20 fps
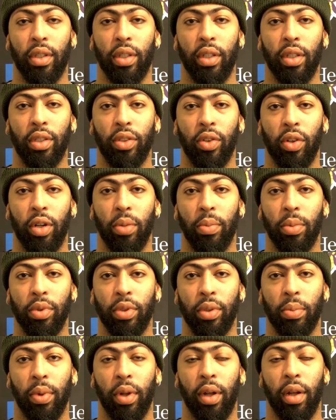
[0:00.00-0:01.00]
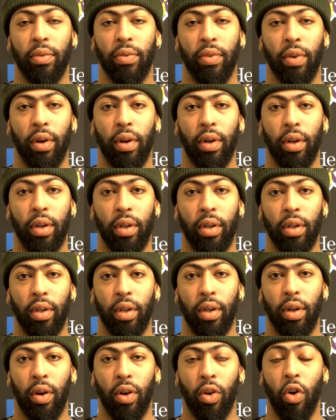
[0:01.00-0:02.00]
enjoyable to play in front of,
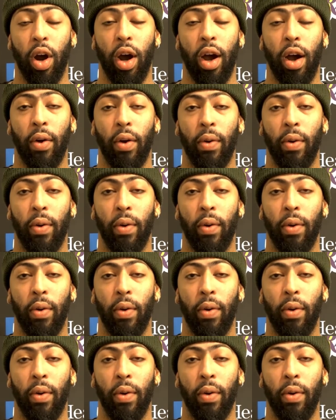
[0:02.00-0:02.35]
a crowd.